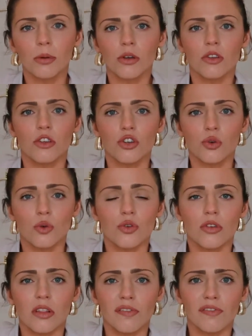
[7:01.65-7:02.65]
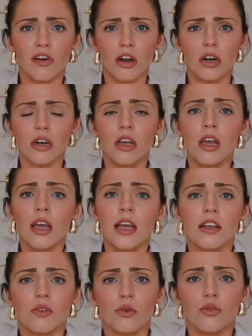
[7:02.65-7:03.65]
because it's shorter at the front.
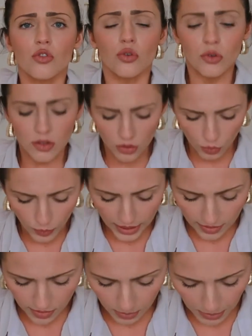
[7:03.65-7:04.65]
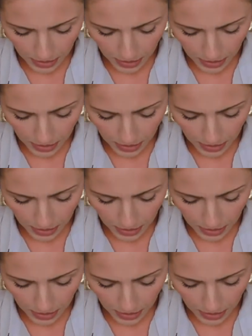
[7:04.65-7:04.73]
It sort of draws in your waist a